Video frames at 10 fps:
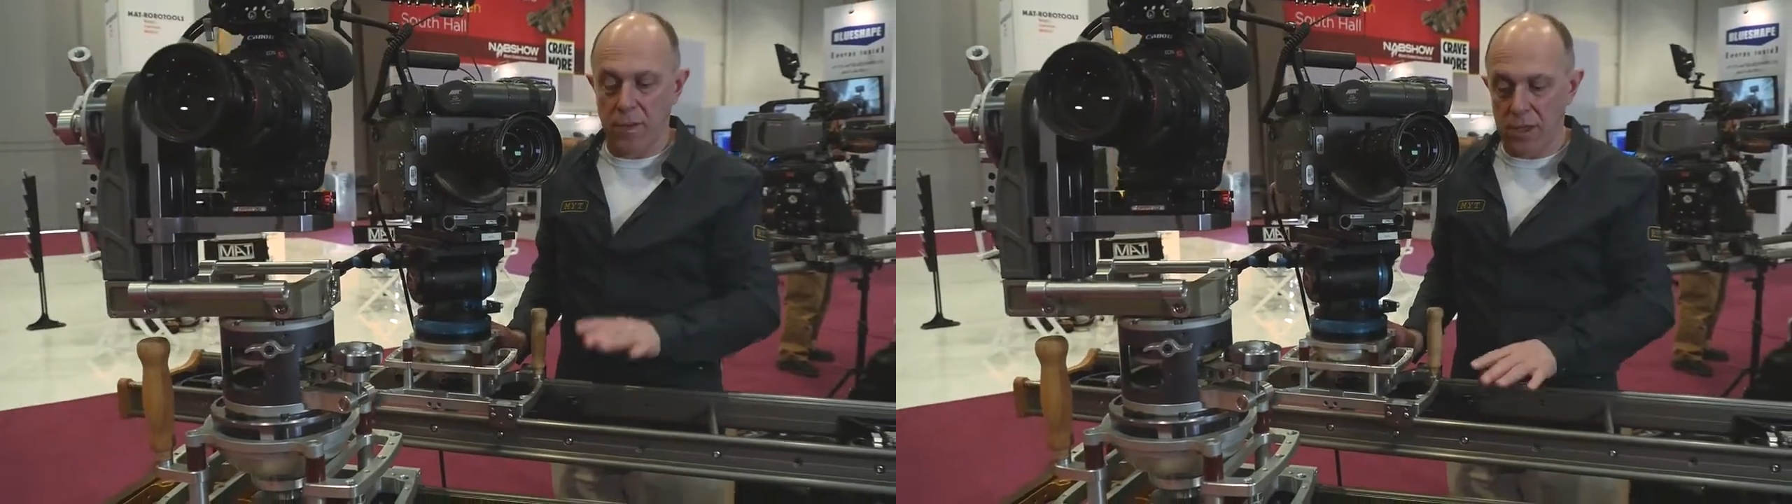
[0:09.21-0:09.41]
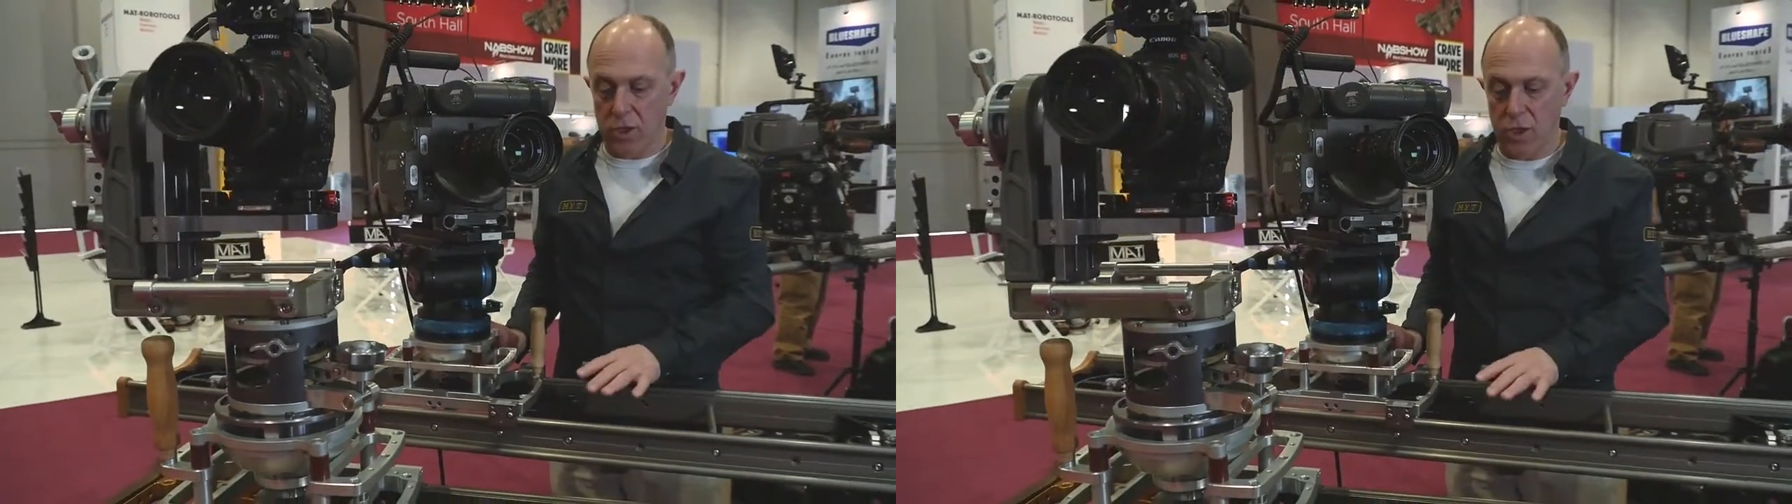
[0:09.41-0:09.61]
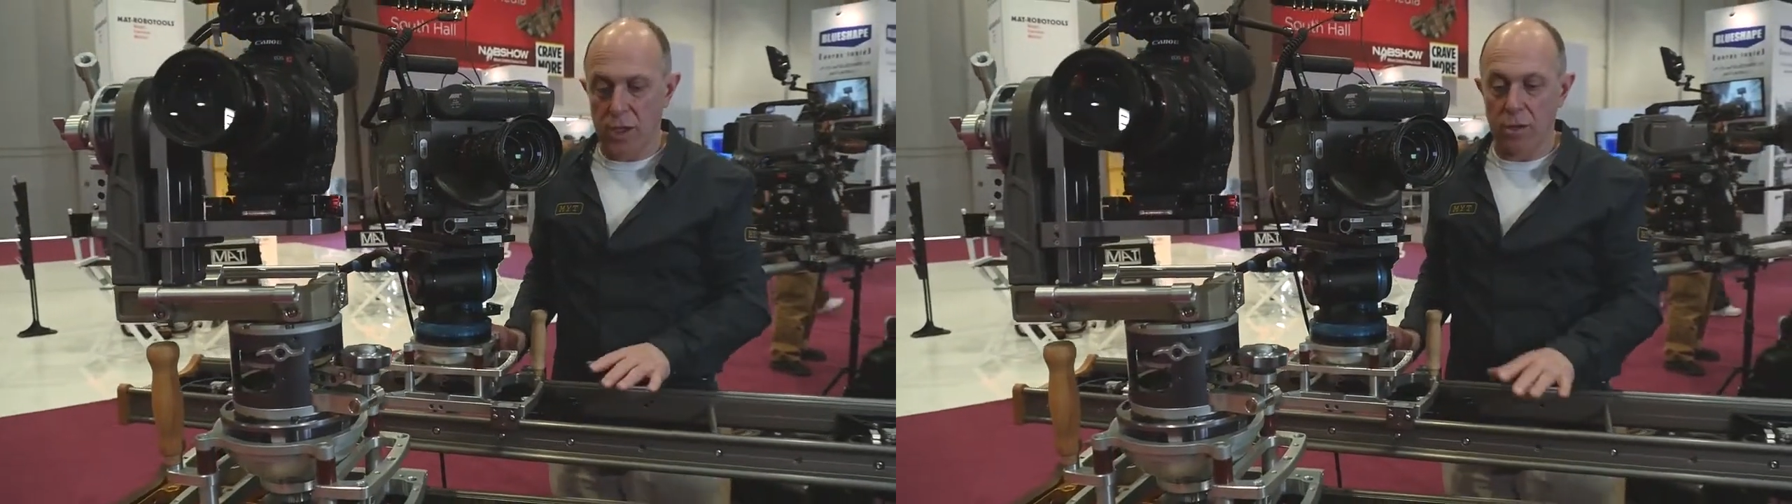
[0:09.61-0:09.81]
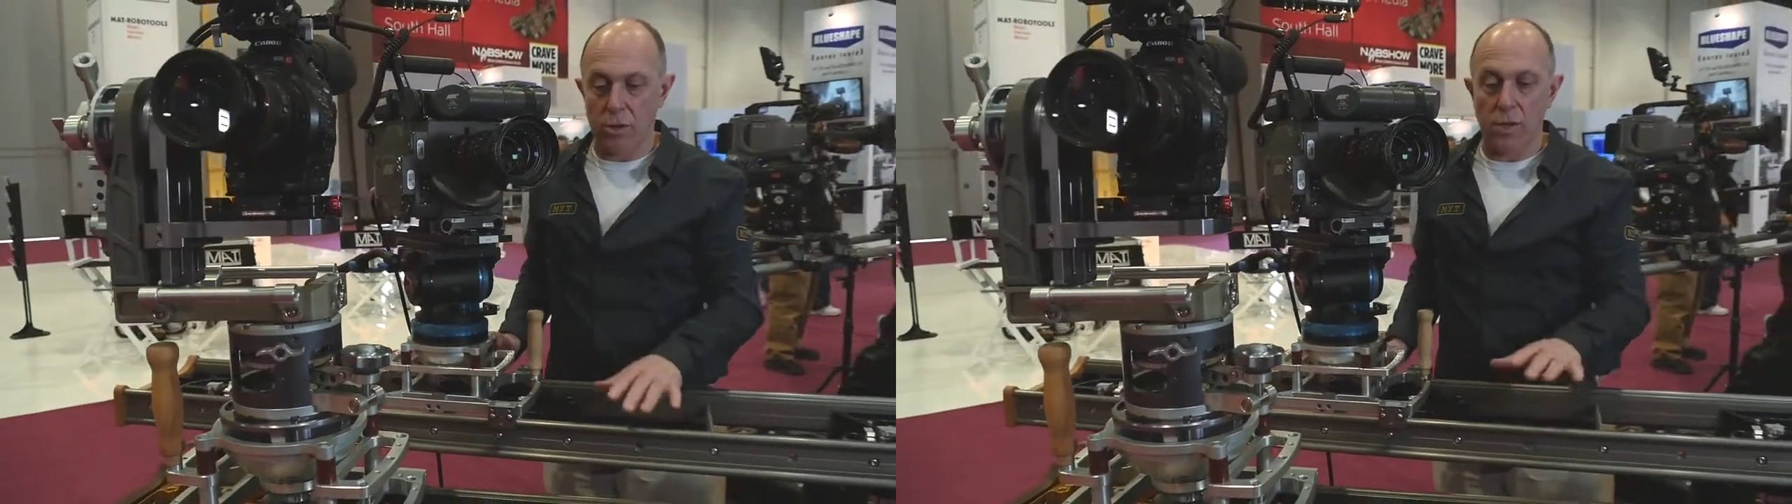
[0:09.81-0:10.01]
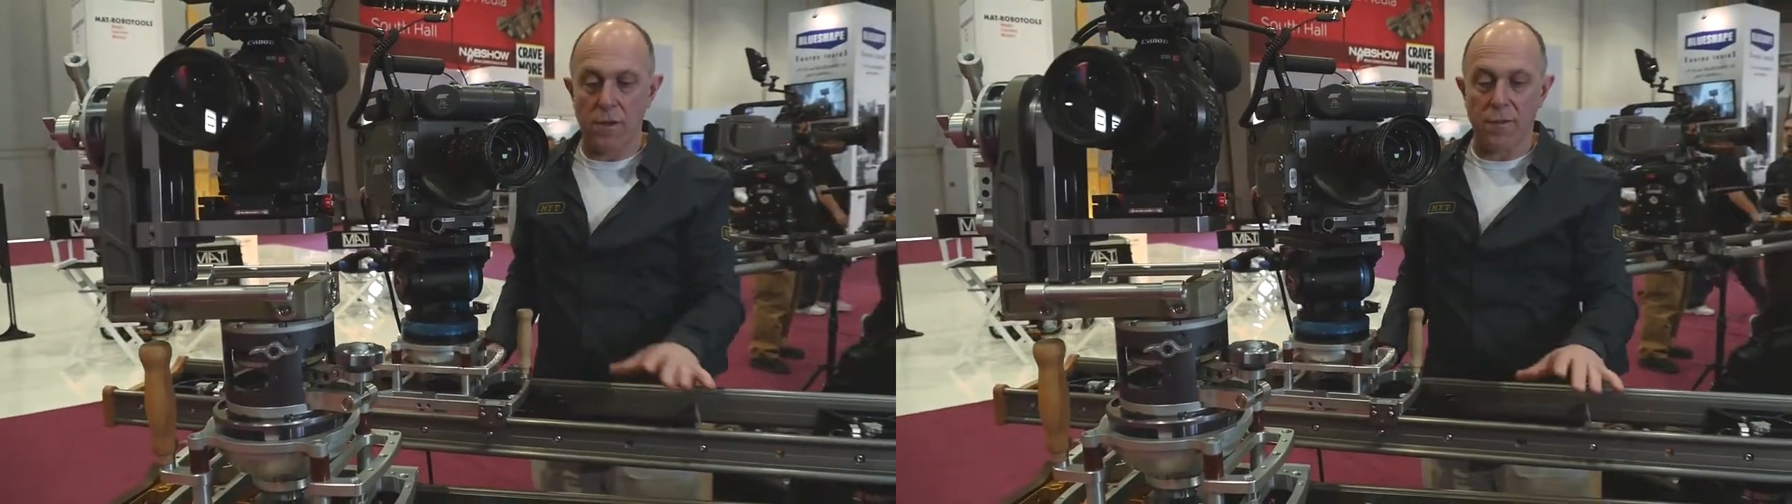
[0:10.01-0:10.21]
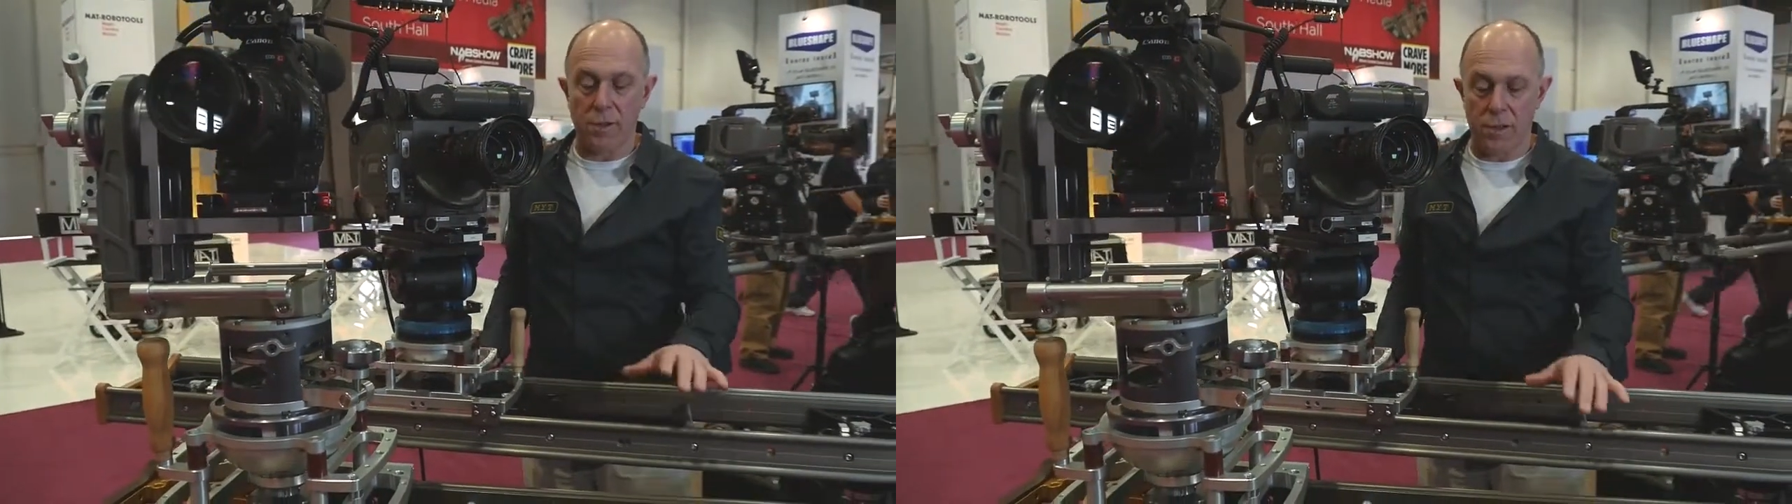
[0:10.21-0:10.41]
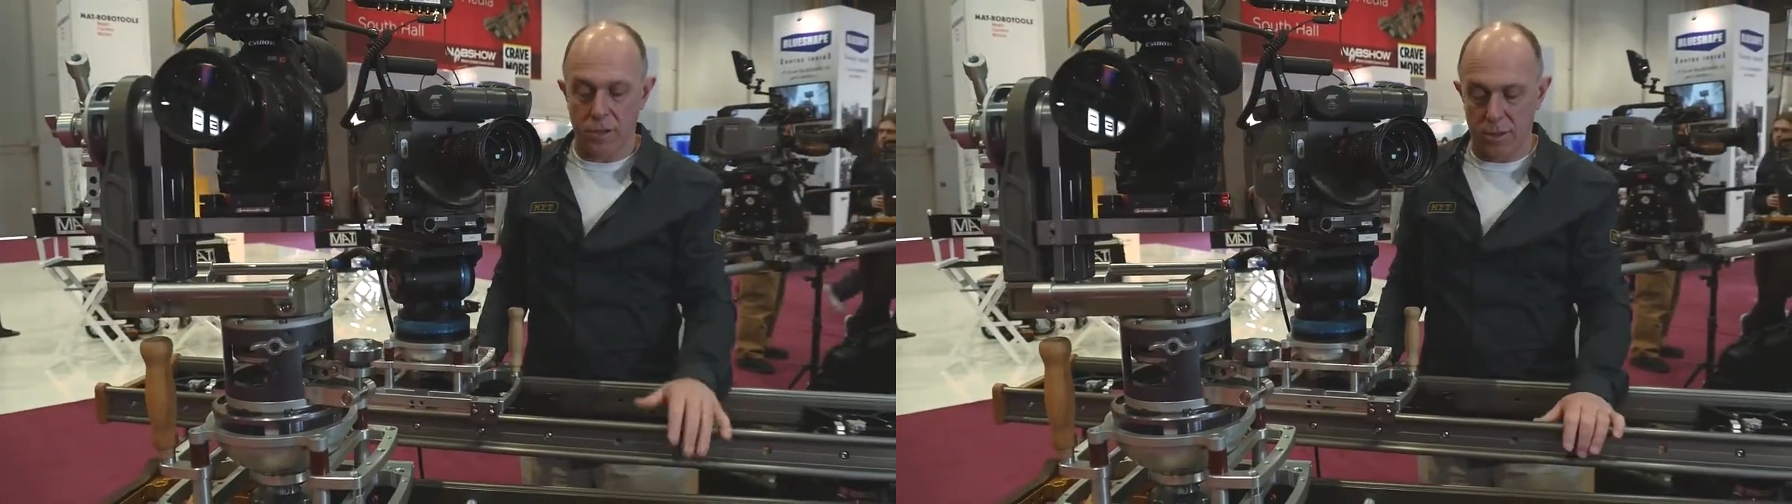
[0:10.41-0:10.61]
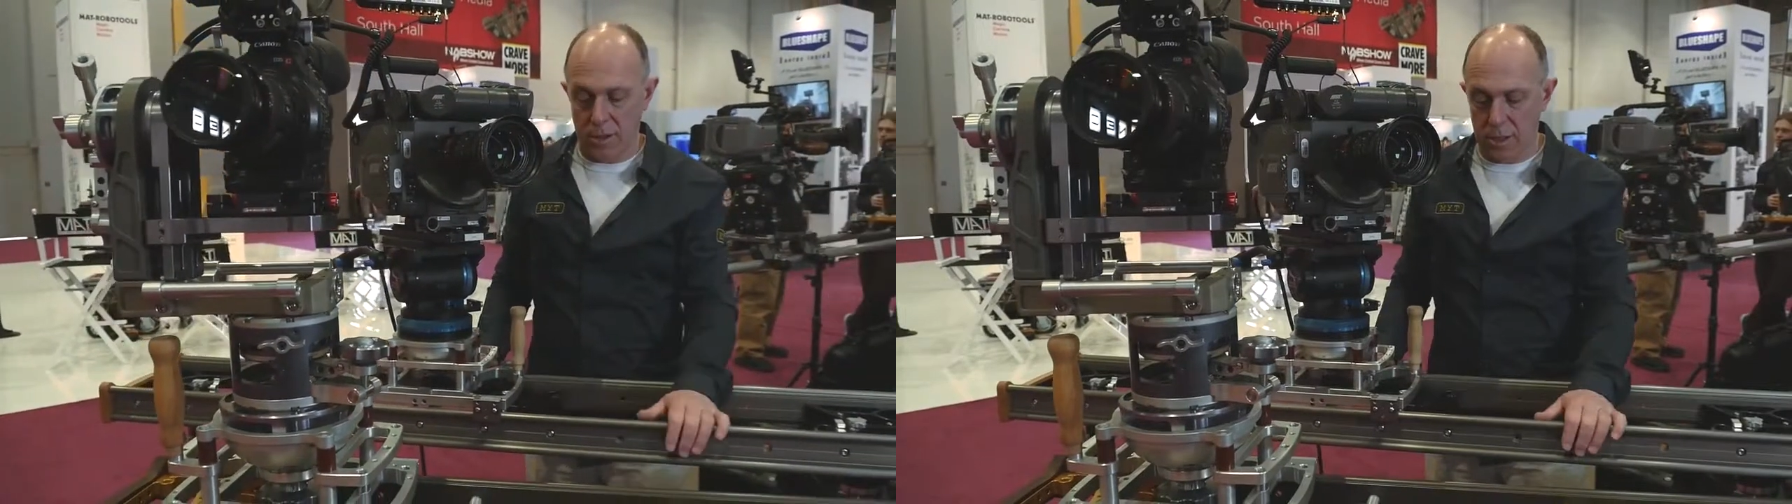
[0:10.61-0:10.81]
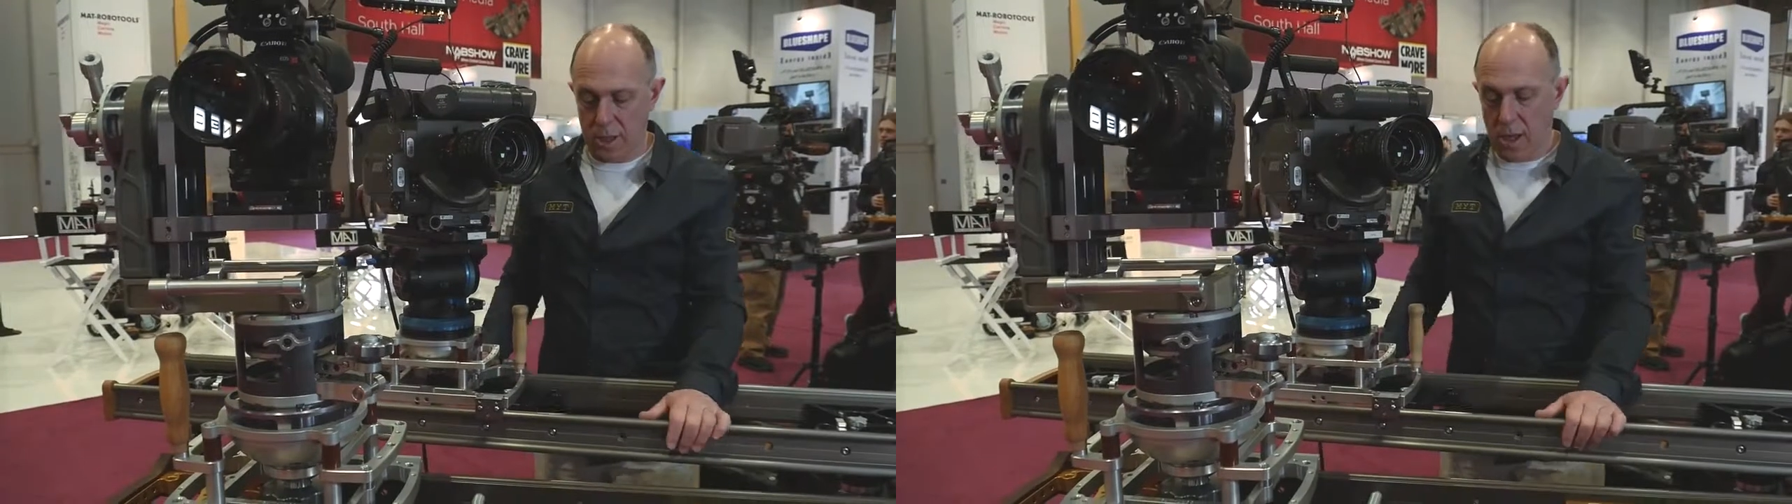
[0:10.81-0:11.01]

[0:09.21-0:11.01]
each and the differences.